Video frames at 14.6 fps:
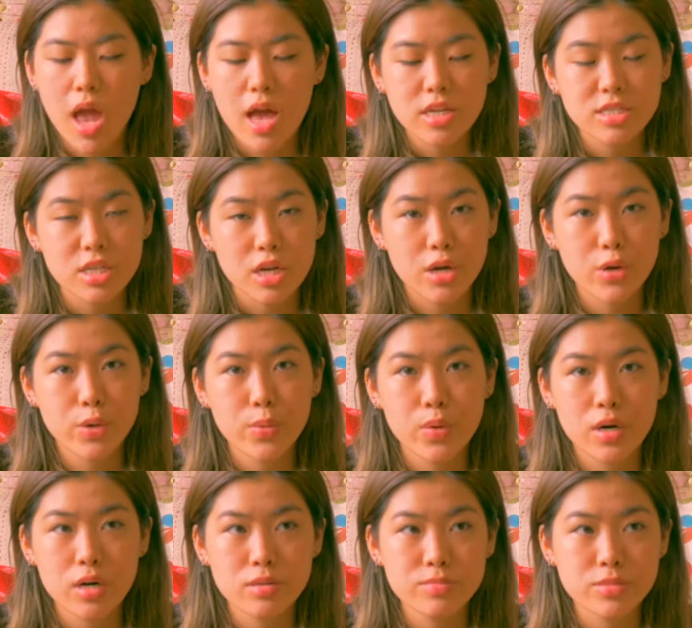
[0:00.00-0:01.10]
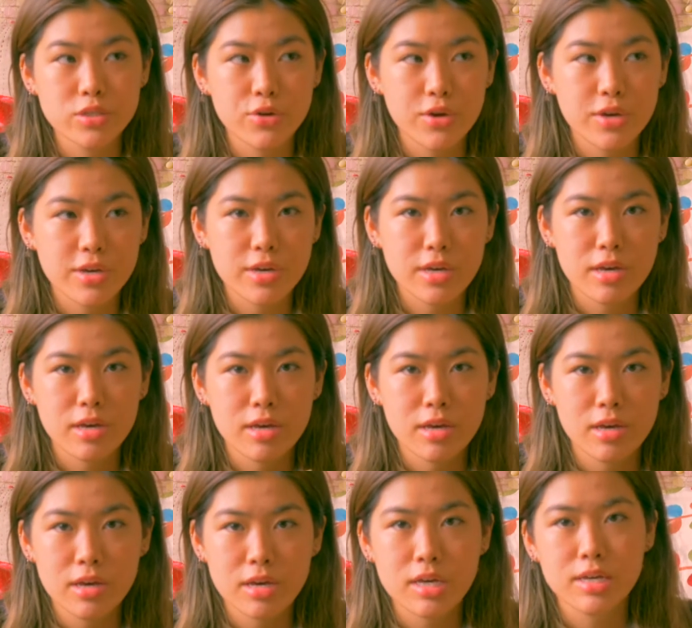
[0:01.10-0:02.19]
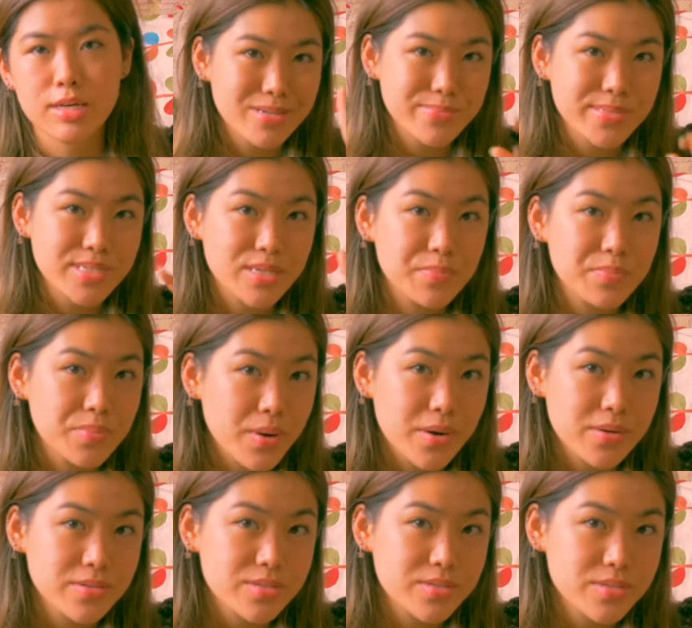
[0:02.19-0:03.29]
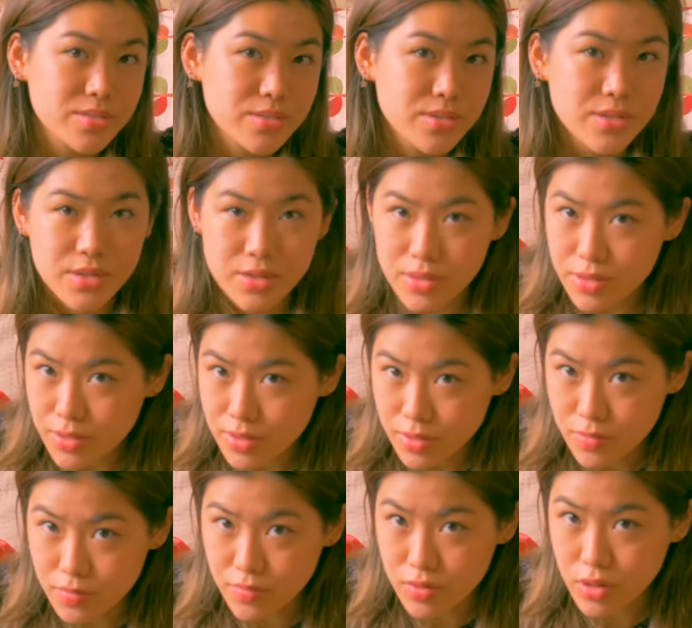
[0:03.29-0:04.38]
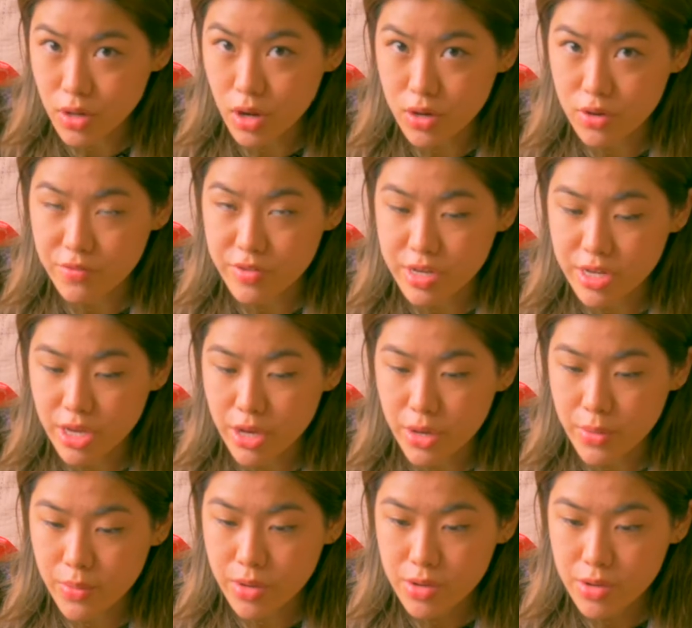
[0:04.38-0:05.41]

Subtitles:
So I'm doing a empty bottles vlog video,